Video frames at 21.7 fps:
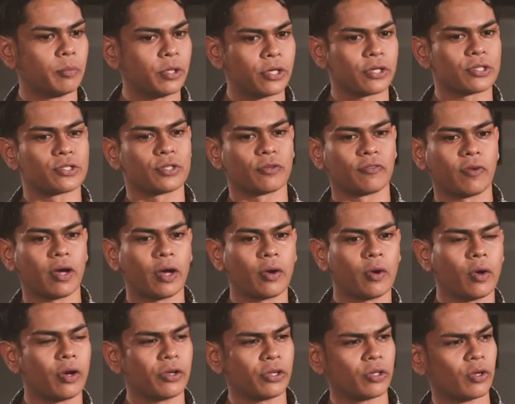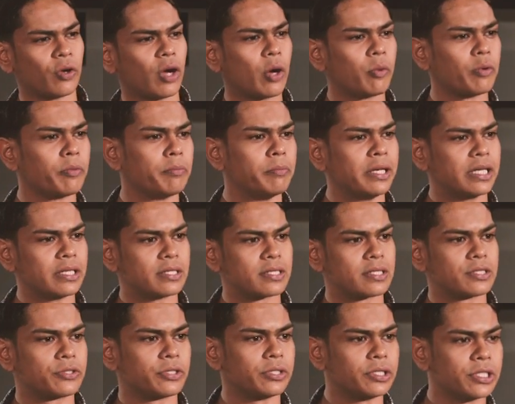because of you know our
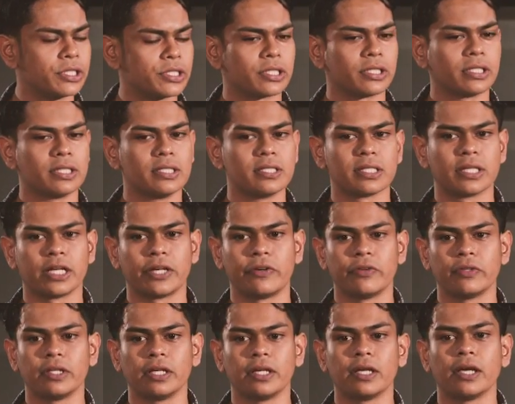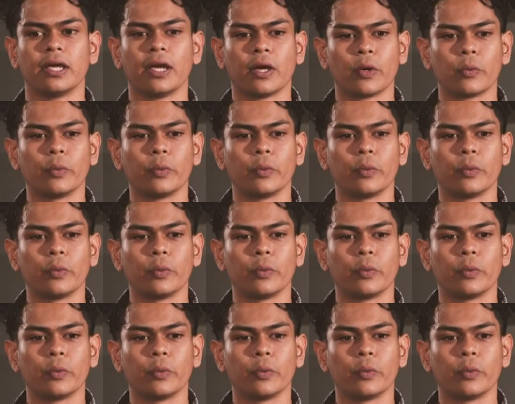mixed traditions and everything,